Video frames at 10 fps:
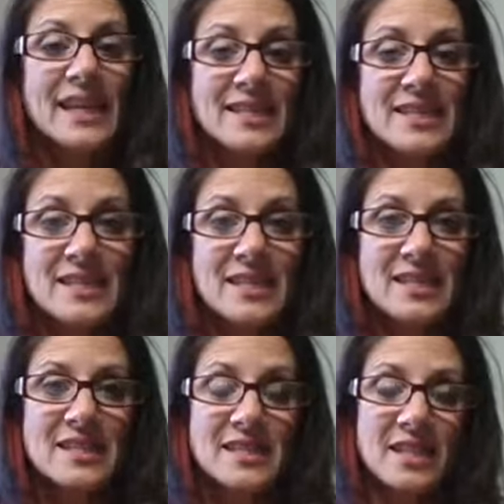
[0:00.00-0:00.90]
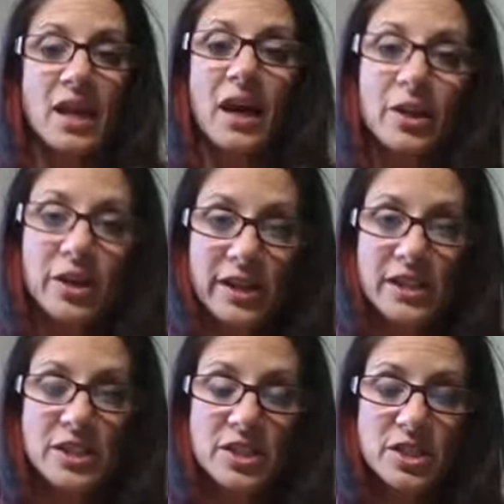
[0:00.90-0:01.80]
Is this a
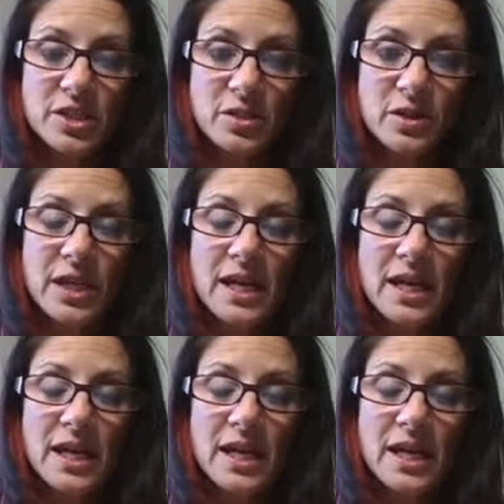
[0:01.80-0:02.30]
courage issue?